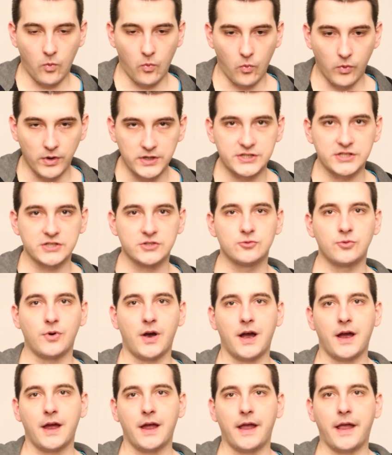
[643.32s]
which is
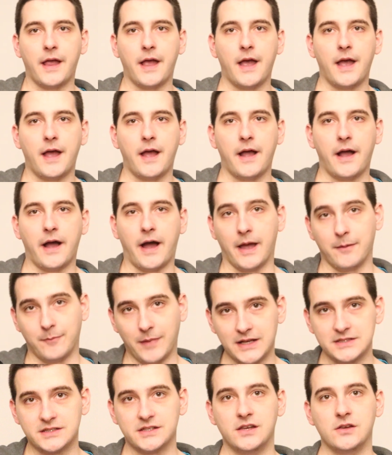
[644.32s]
why I'm
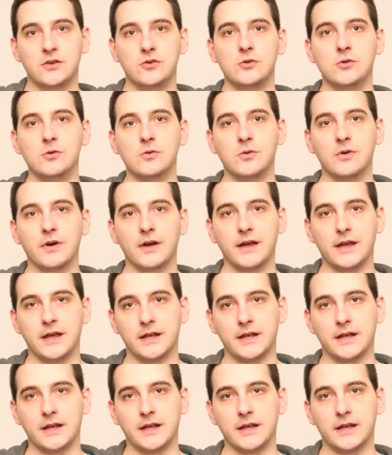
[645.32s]
asking you